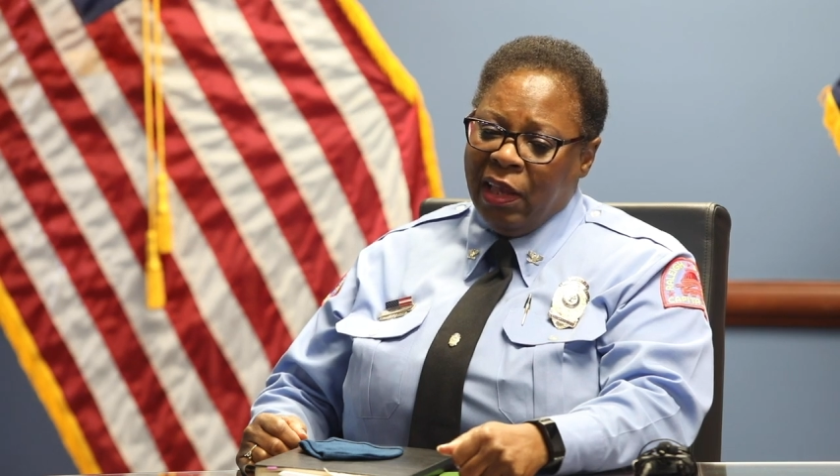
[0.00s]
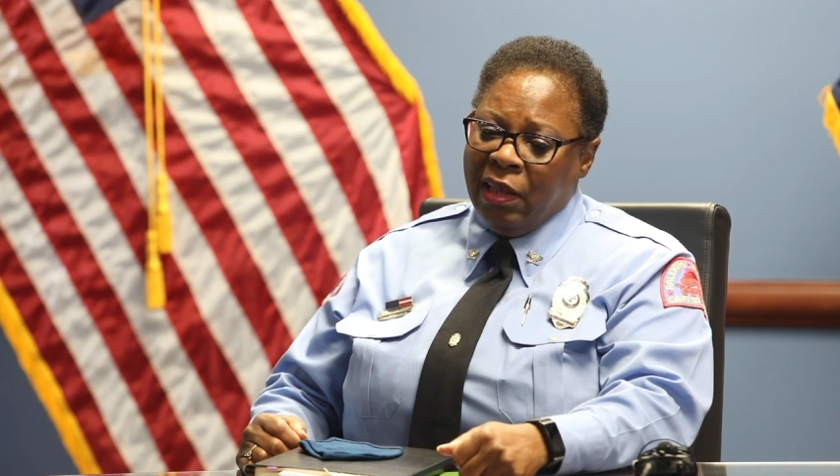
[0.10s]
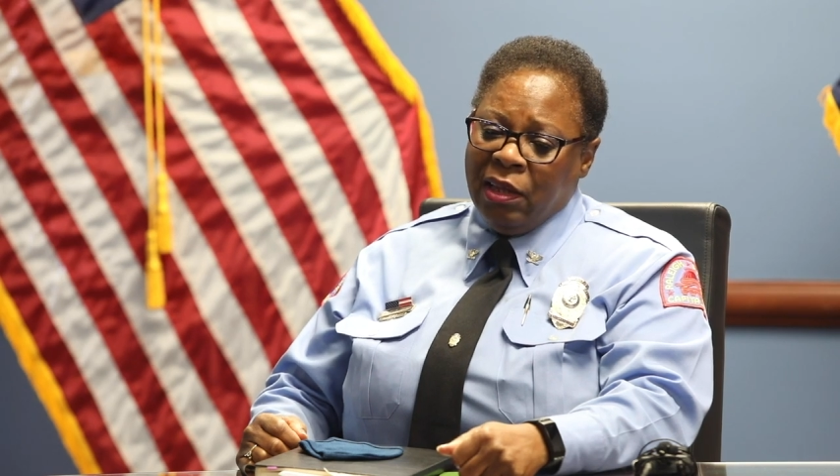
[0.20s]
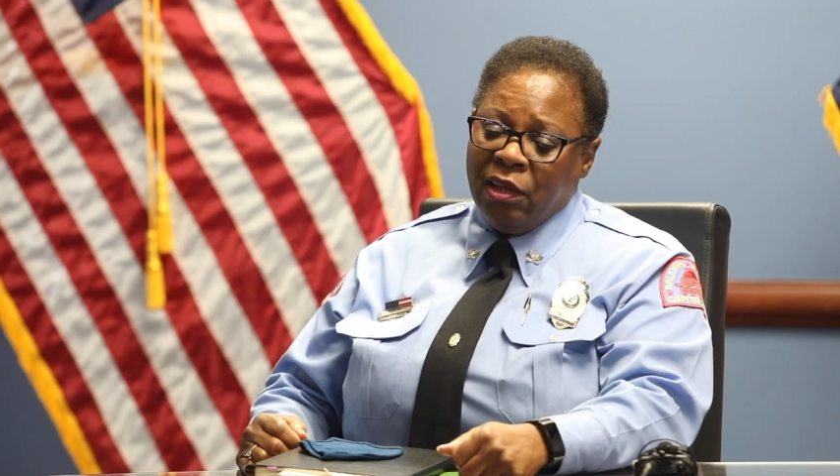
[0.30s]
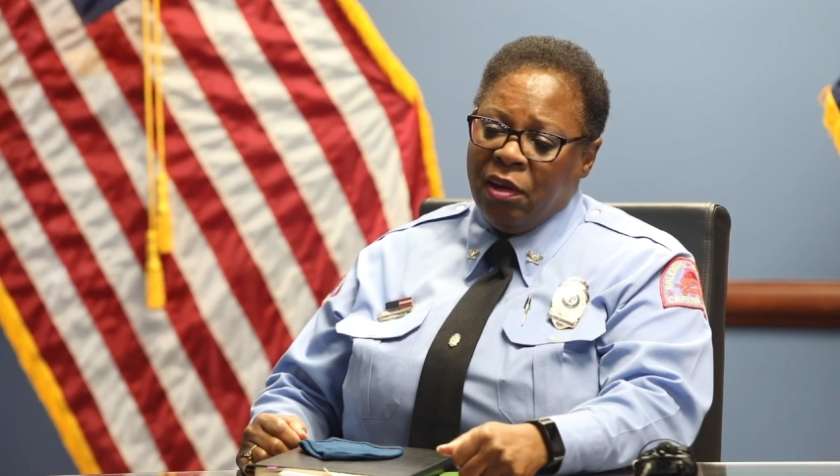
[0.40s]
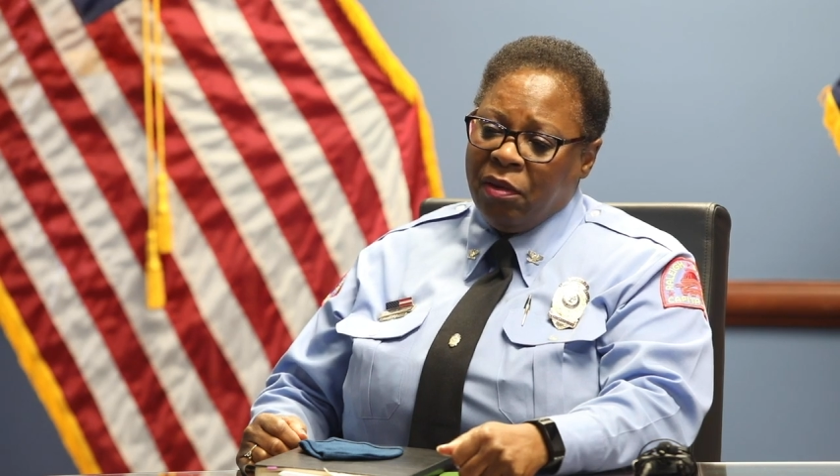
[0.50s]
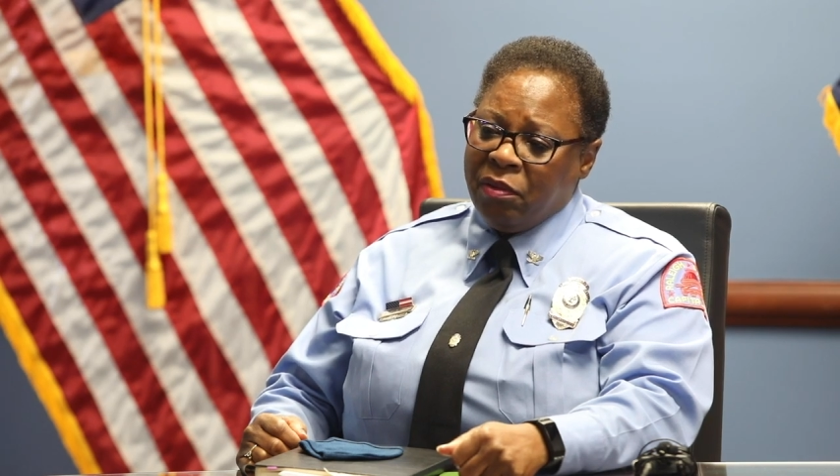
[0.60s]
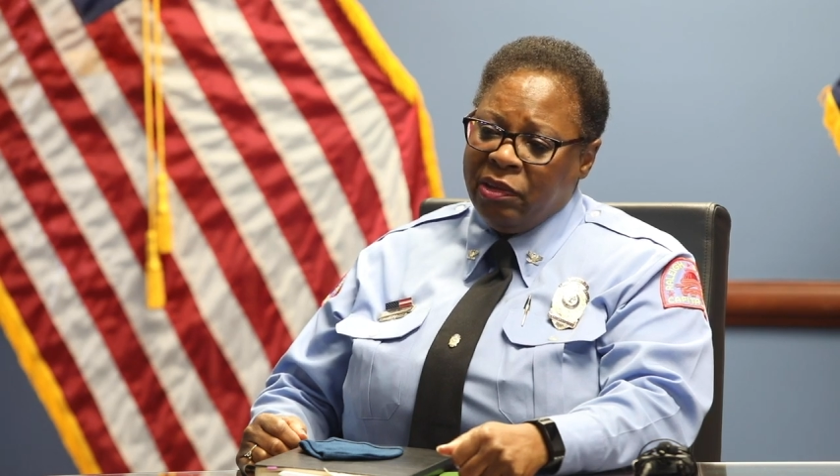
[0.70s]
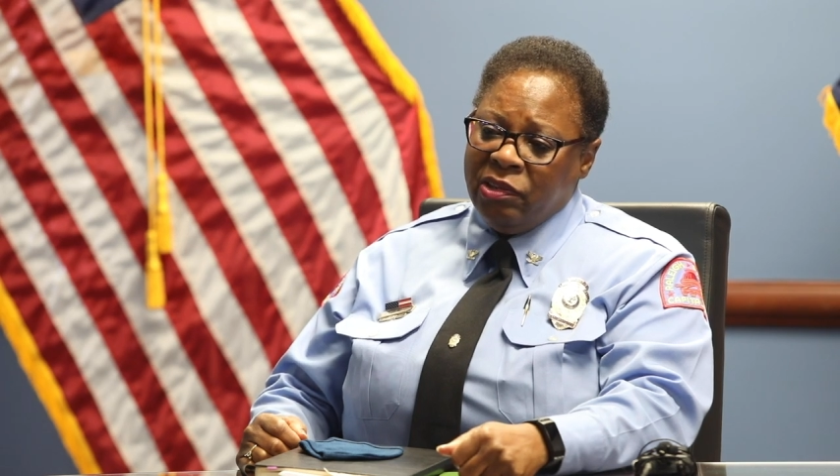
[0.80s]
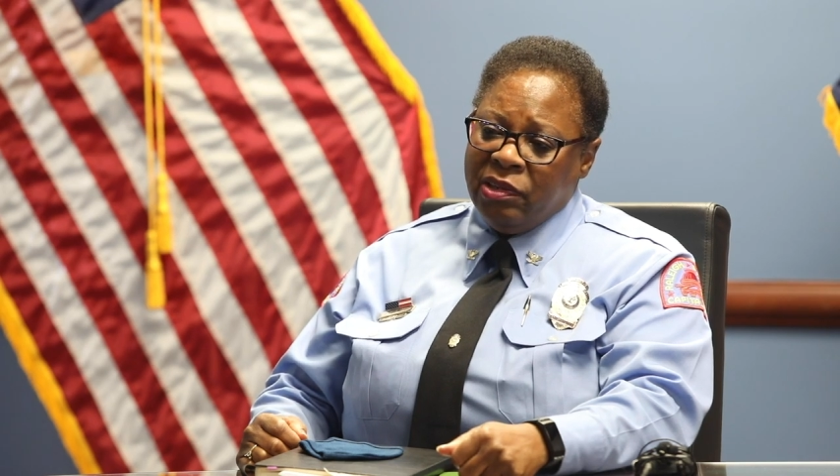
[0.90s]

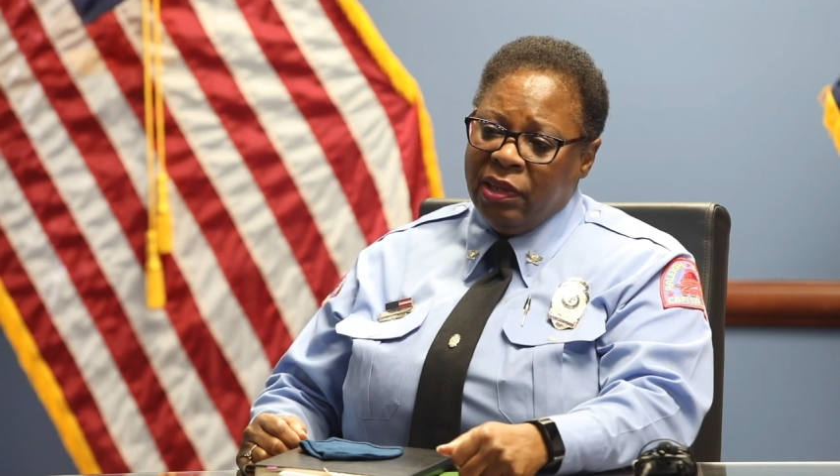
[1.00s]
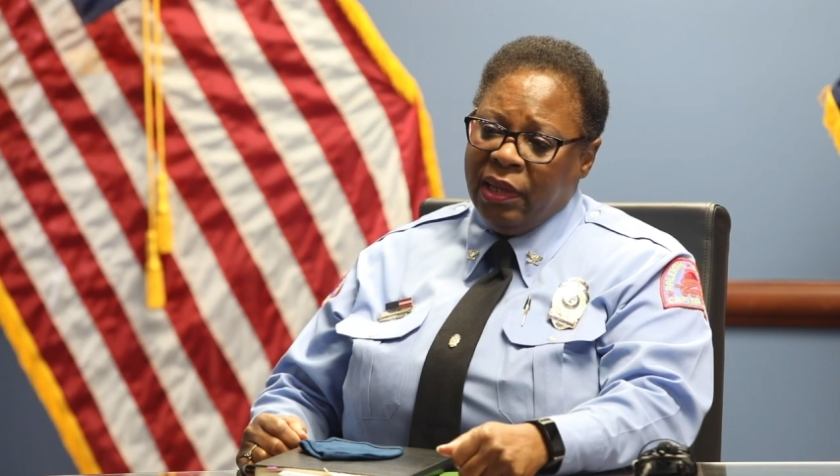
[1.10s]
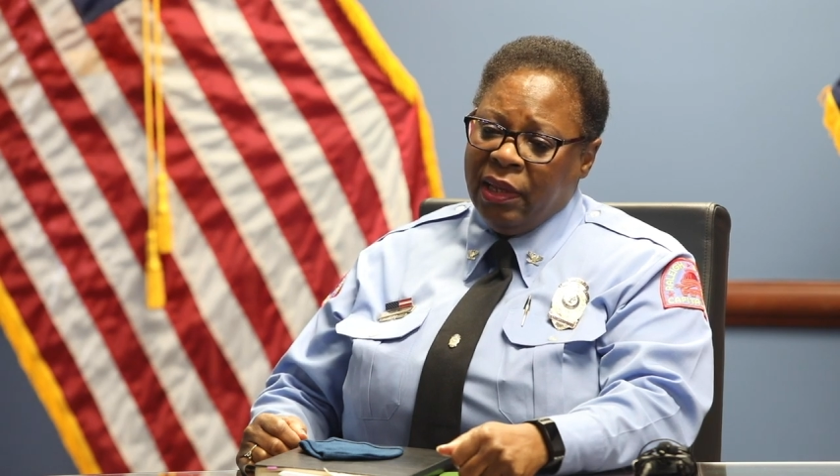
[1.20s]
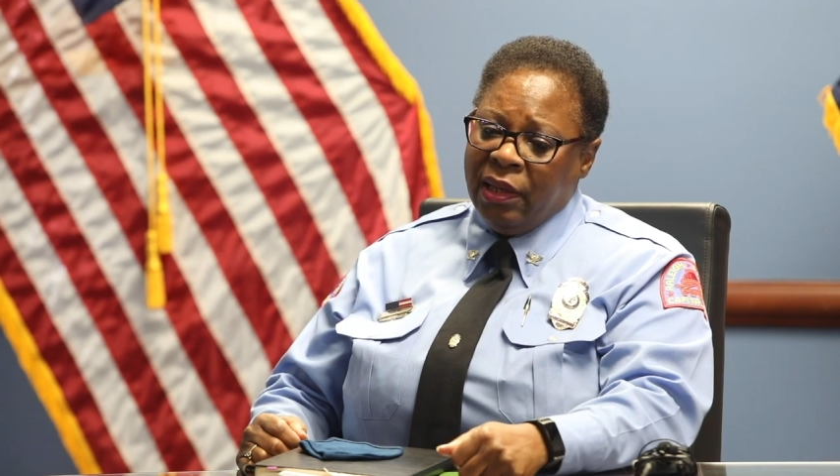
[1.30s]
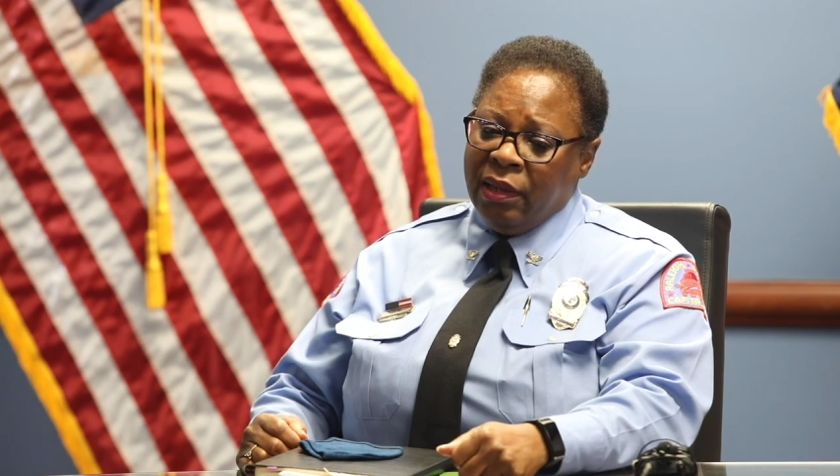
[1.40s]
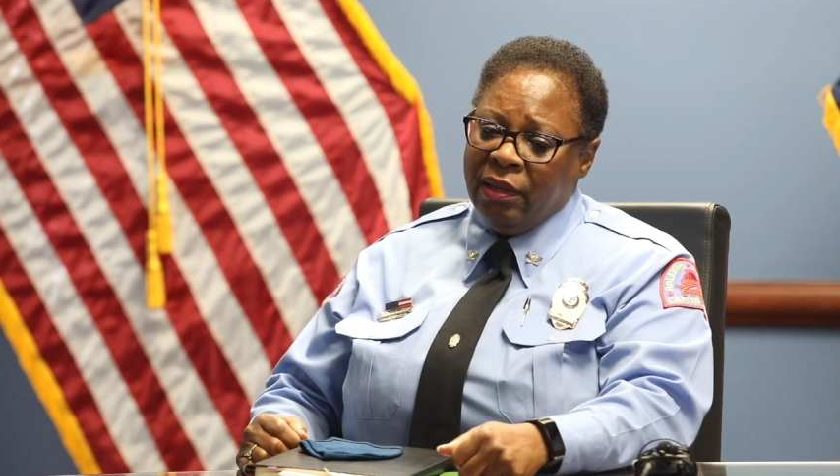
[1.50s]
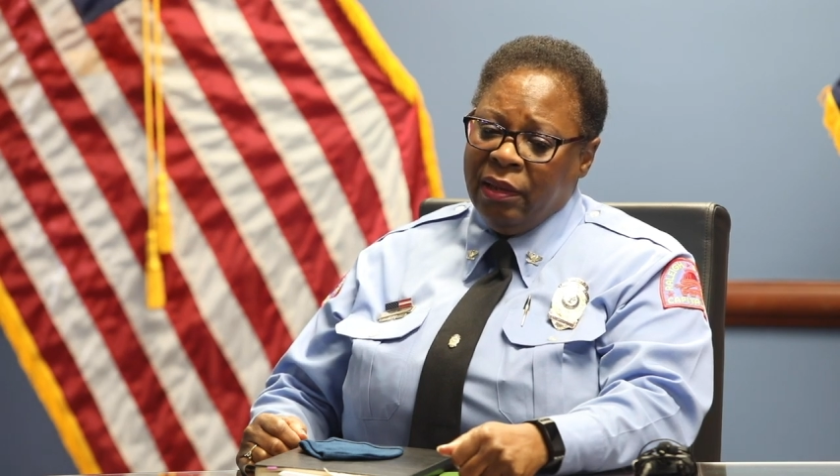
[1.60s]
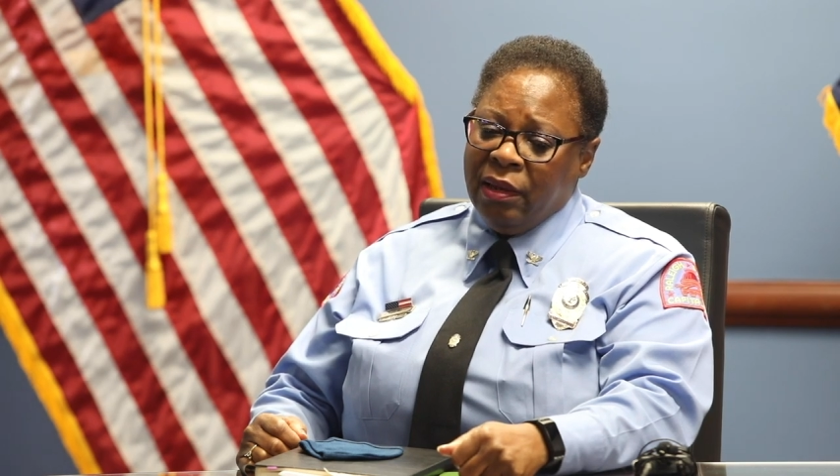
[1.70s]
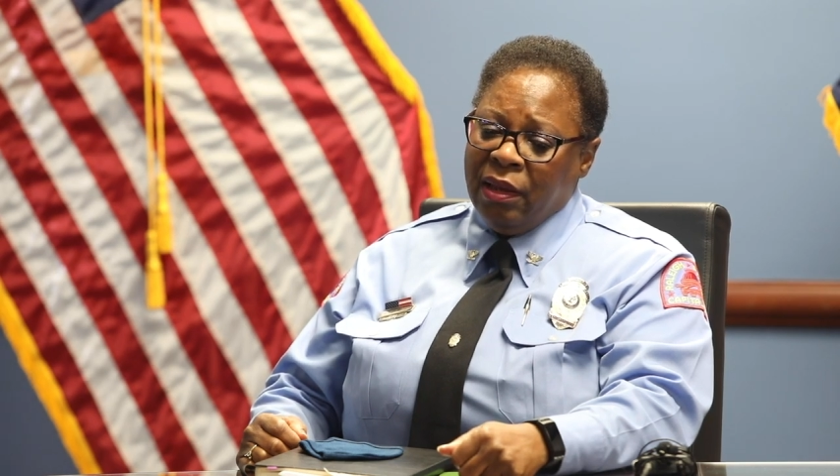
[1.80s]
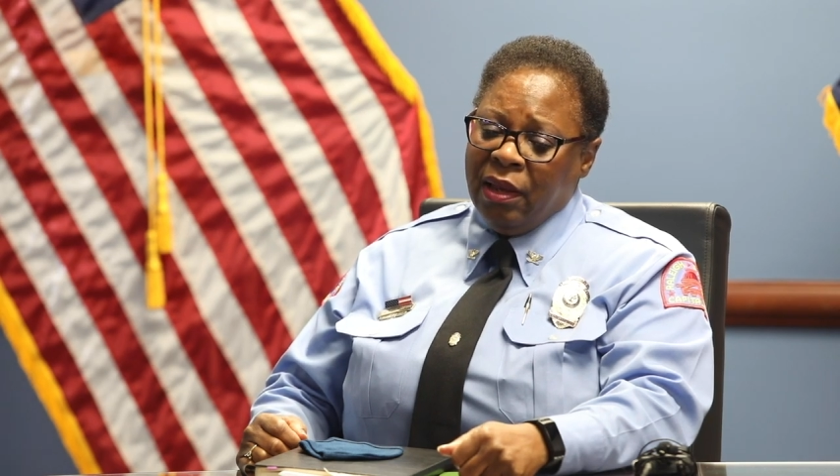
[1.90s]
encourage and